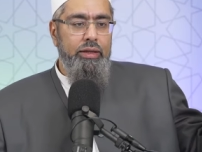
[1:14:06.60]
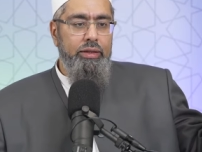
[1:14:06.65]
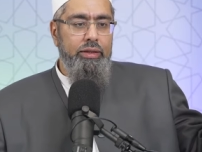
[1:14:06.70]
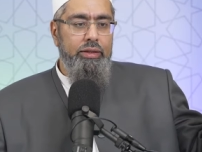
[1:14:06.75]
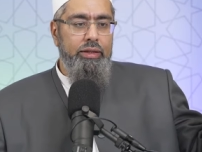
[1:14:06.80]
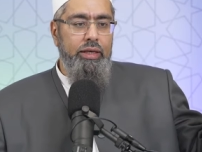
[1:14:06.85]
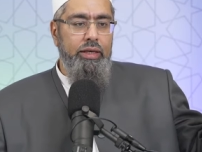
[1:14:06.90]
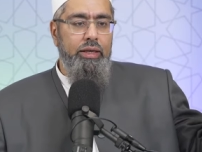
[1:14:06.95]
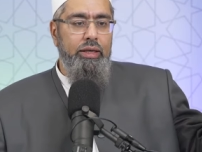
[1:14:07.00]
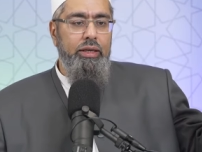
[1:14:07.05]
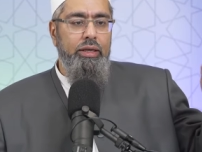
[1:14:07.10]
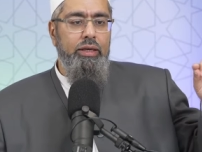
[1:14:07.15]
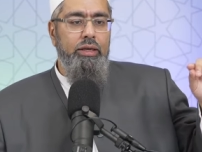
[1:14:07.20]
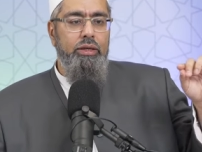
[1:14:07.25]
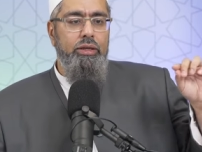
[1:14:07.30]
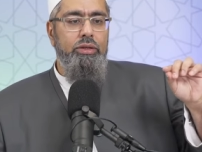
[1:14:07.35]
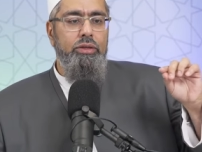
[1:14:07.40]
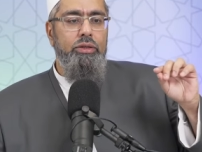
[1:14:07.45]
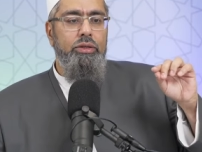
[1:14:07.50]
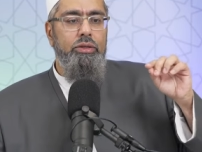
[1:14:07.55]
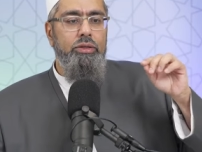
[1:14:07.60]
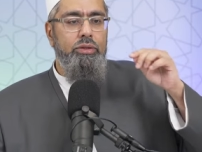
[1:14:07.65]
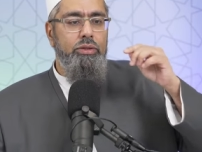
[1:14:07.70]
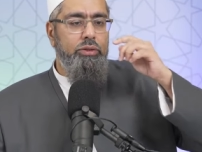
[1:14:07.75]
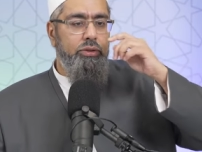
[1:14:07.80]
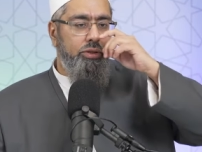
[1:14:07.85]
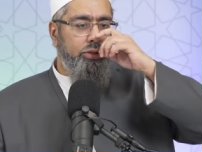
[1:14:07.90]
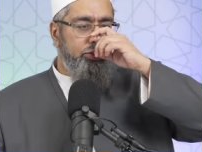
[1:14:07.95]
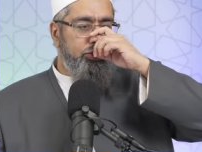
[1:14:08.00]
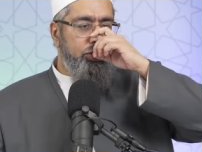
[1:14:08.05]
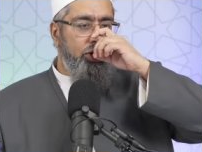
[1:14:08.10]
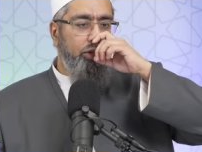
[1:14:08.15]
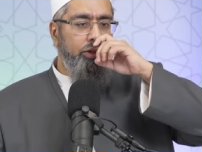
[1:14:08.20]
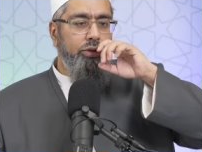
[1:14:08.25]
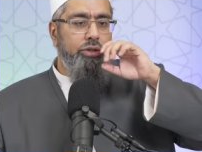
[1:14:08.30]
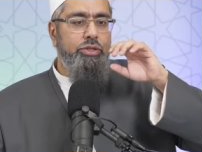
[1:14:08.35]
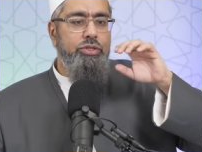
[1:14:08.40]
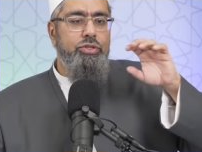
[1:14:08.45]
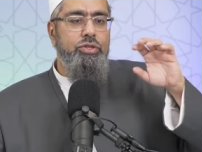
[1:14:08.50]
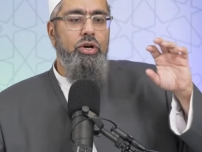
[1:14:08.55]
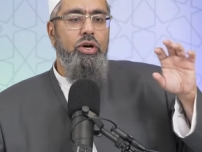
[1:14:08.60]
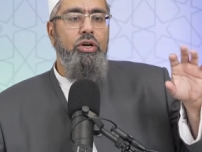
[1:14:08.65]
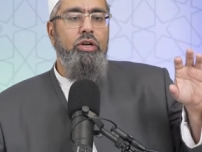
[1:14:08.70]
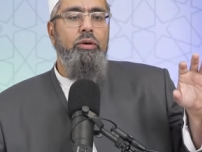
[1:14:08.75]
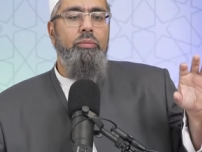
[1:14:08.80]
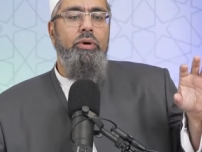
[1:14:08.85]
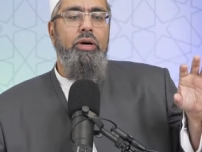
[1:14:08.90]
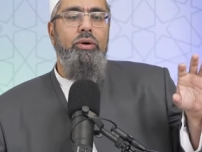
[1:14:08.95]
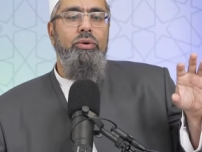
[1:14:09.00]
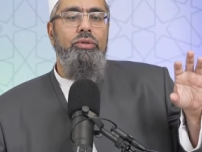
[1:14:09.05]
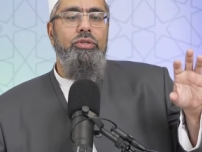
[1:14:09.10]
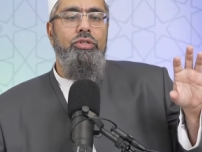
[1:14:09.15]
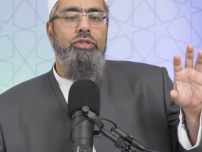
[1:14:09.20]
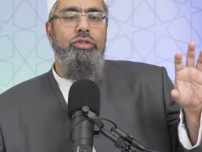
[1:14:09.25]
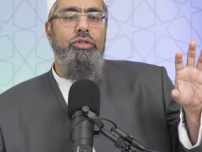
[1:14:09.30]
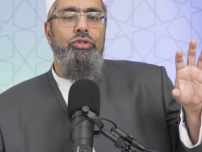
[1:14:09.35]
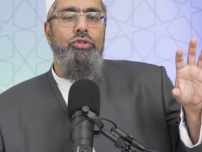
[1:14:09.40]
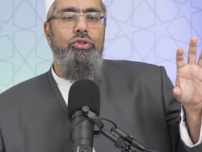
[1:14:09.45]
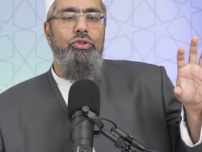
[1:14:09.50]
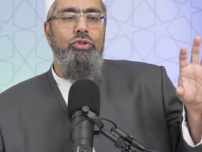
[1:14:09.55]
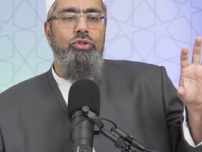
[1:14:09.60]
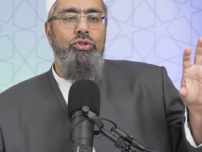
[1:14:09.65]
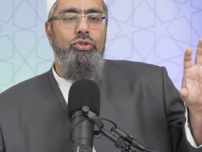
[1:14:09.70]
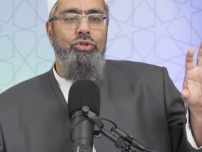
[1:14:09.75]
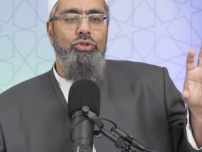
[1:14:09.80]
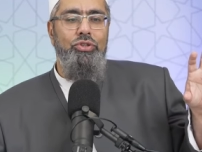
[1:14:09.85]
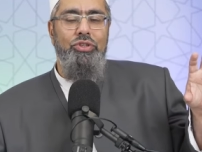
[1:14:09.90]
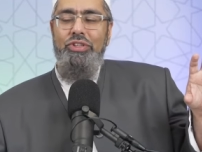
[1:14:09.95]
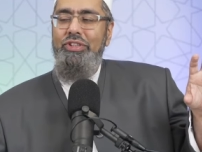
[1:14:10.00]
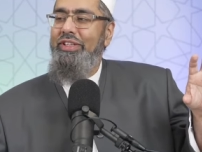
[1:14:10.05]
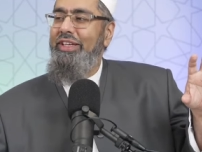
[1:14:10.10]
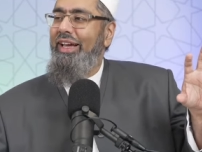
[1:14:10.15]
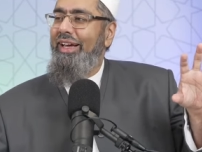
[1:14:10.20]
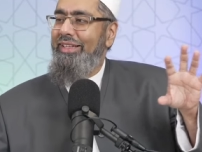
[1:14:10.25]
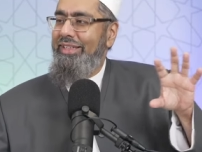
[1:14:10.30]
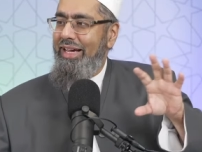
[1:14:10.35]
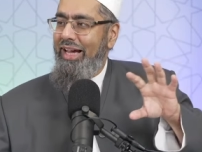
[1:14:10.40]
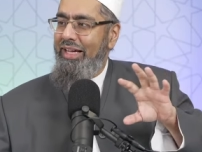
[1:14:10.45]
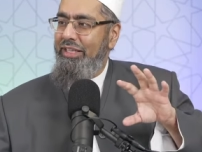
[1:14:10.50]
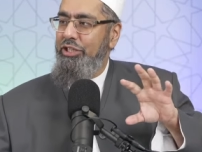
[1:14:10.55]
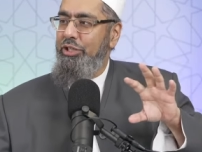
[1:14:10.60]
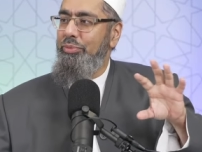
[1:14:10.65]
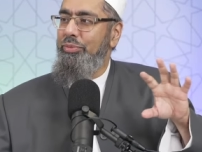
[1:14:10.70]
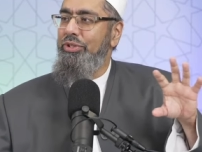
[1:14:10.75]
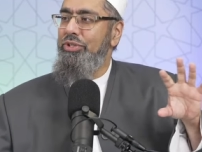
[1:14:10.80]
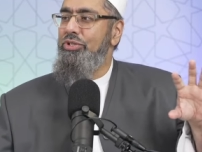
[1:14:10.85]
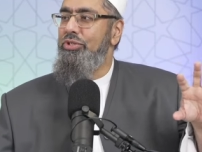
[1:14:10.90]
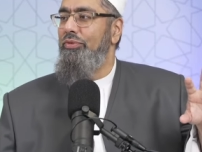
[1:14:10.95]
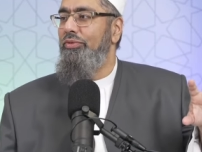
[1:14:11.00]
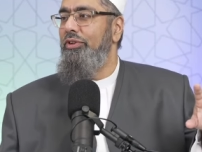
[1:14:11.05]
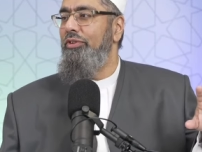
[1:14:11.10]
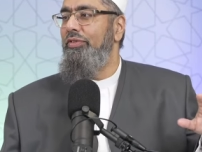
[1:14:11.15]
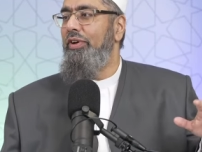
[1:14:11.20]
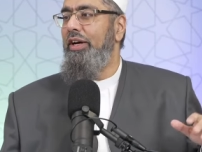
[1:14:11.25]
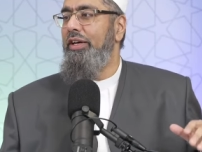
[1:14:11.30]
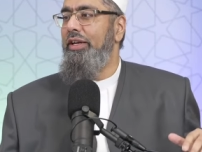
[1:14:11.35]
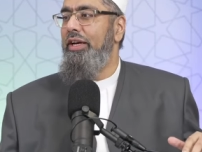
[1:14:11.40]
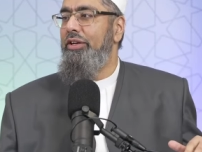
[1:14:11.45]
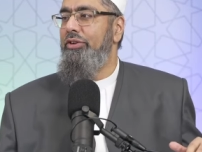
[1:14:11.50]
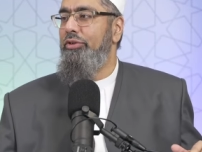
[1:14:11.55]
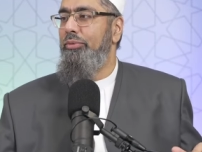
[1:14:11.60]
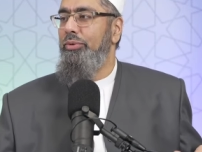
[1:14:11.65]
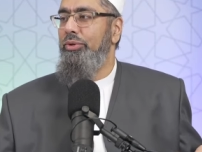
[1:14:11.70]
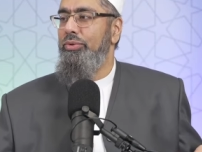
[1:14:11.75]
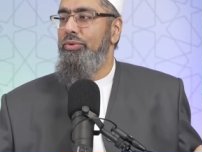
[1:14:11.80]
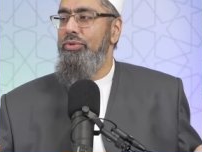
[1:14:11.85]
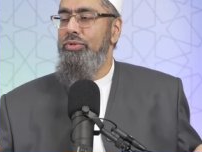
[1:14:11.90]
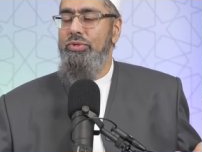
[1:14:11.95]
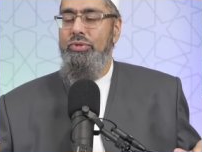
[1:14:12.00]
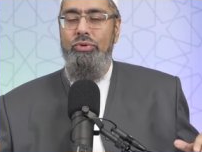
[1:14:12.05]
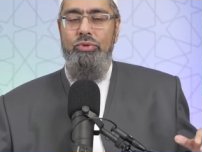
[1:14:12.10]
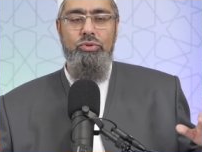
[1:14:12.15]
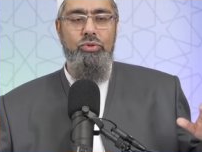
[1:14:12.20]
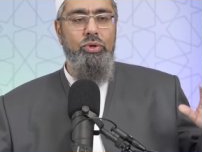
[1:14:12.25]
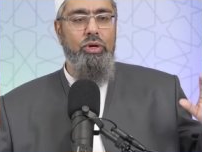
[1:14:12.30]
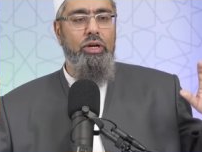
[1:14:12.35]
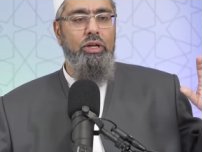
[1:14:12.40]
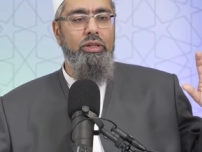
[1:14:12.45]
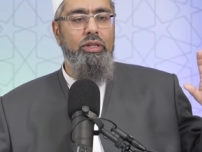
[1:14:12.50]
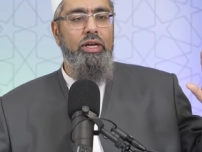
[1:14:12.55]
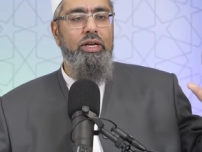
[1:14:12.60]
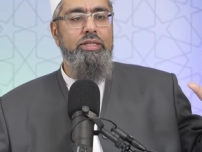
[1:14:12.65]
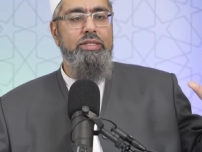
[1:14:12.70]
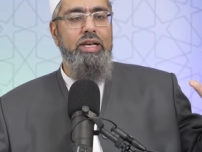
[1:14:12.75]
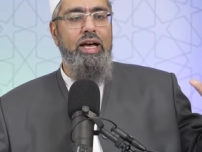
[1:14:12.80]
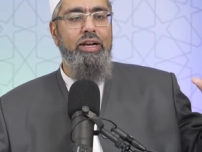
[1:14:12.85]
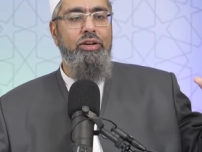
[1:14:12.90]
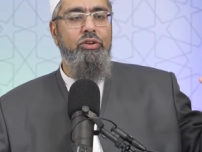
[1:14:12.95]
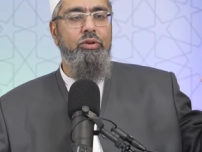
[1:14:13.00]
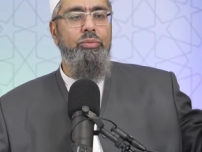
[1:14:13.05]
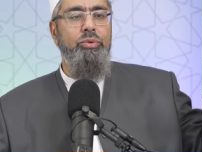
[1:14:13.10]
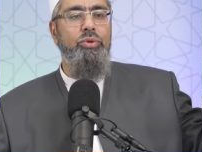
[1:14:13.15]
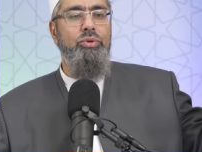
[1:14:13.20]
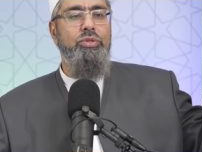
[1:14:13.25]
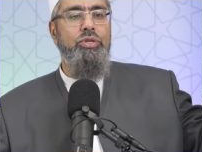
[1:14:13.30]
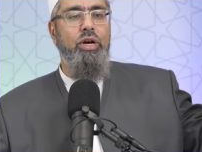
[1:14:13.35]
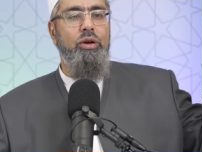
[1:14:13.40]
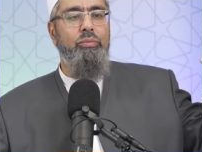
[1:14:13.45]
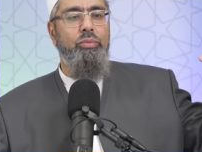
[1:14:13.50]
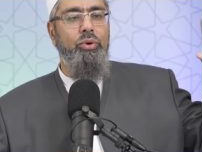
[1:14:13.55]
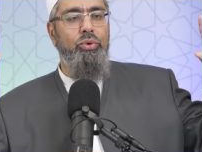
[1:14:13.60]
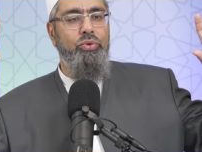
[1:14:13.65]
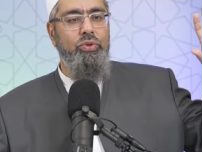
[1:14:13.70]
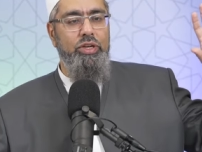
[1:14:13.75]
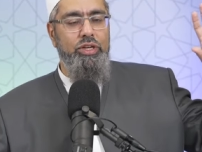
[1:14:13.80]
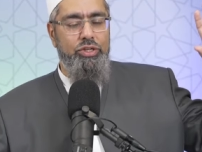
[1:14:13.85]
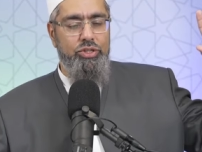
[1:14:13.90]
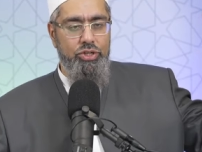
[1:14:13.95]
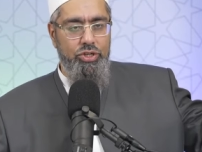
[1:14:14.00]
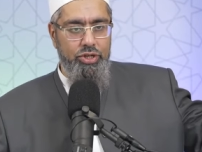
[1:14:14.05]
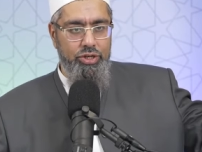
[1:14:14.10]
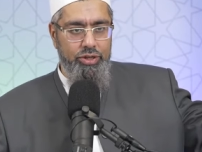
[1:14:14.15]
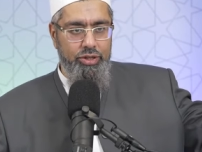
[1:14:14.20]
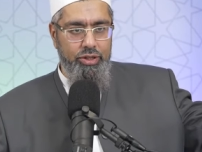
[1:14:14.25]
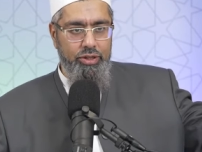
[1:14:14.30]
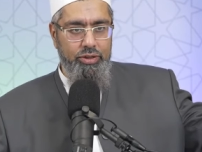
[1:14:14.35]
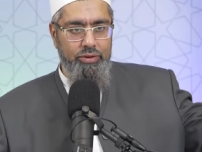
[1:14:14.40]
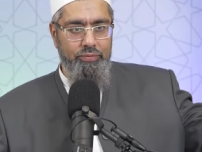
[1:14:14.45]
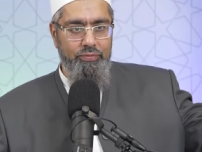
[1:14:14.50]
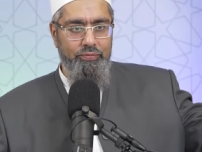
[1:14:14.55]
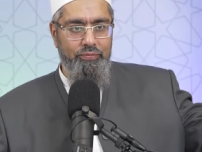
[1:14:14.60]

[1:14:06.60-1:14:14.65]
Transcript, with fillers: the, the scholars talk about the attachments of divine attributes. So Allah's attributes are both eternal